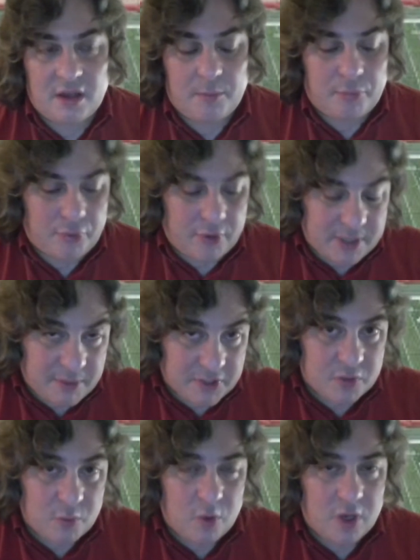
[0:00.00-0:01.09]
pretty much
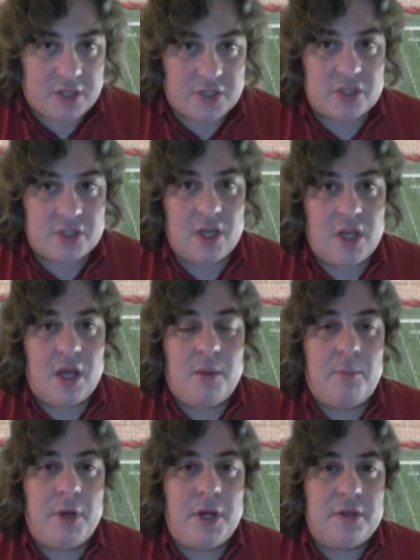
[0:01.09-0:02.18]
a wash,
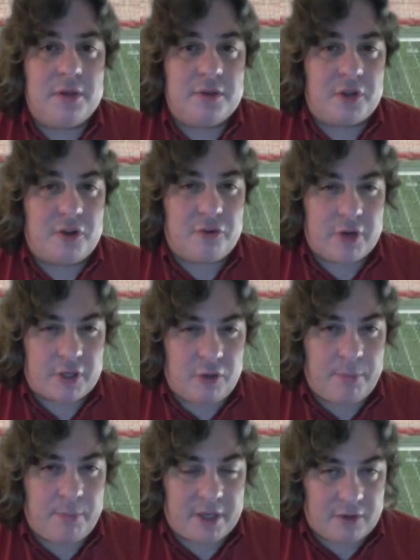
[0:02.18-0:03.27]
but the critical
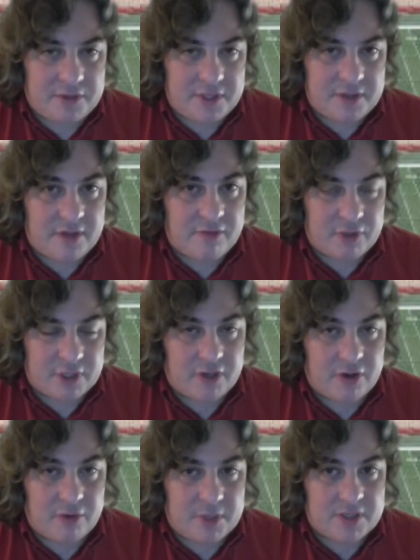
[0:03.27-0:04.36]
penalty that really
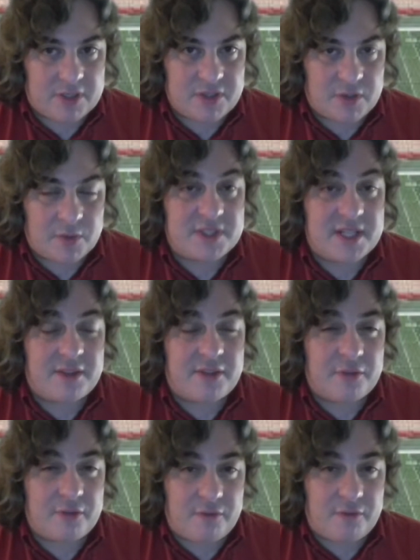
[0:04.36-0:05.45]
hurt Minnesota was that
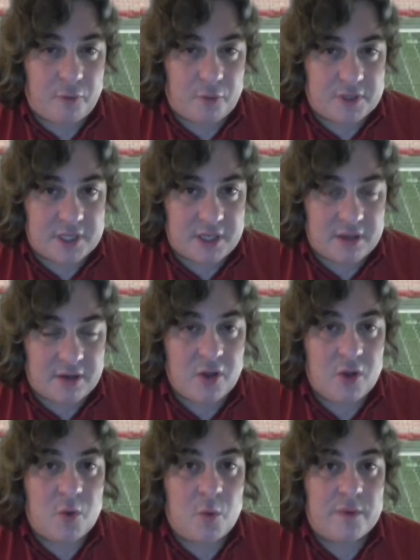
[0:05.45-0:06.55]
3rd and 14
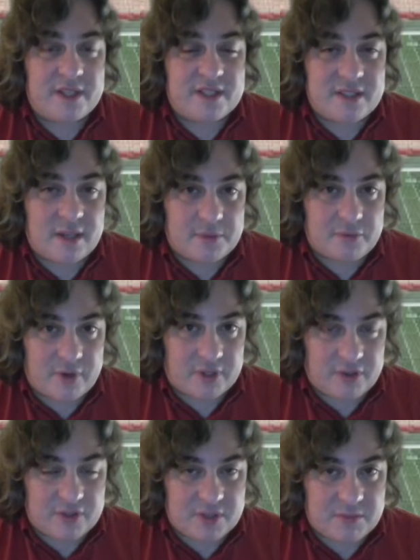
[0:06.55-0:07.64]
when they stopped
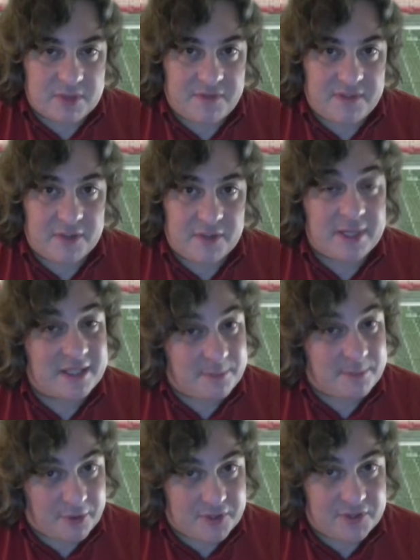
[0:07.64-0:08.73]
Rutgers at midfield but had the
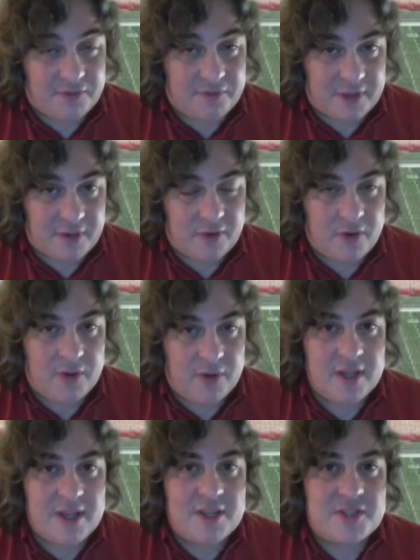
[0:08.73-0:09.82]
personal foul call.
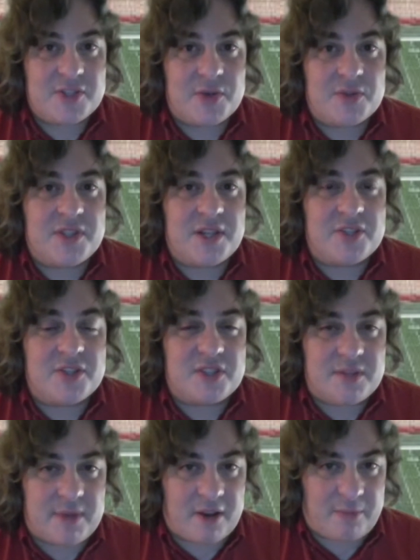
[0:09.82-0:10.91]
So it's not just the
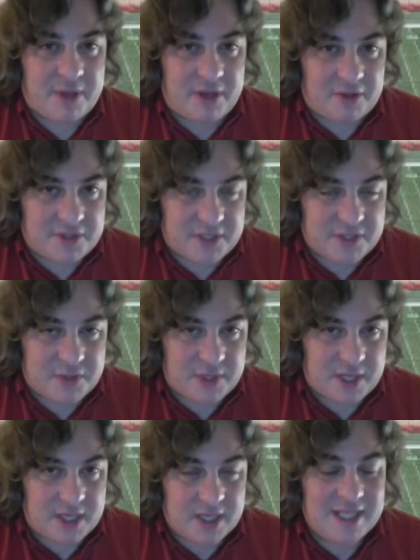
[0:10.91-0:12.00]
amount of penalties you
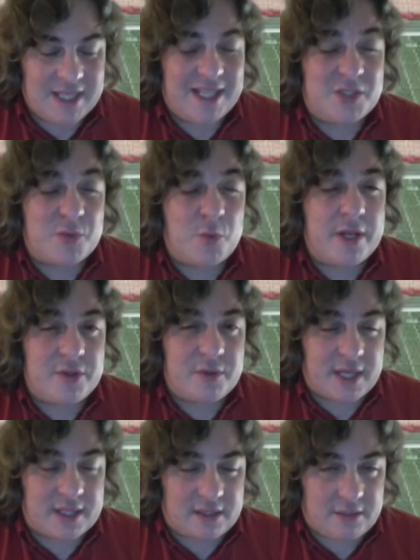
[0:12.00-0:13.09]
get, it's when you
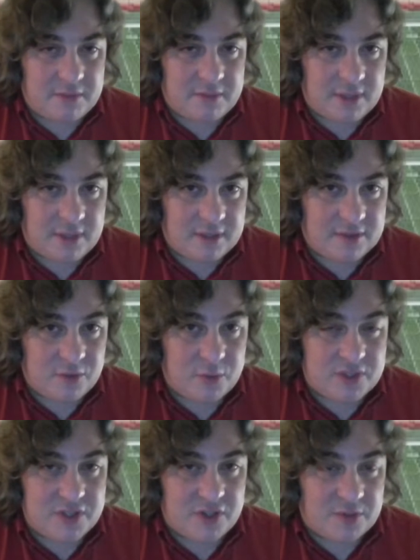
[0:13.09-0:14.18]
get them and under what
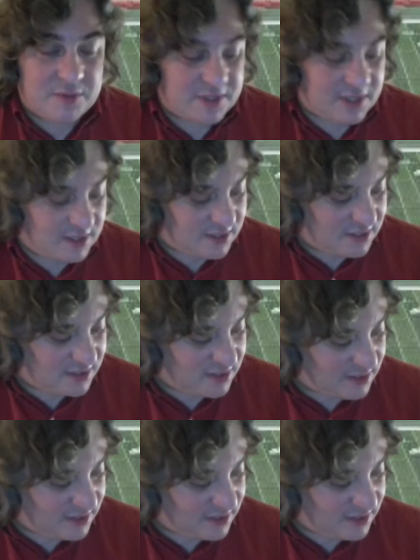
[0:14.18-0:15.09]
circumstances in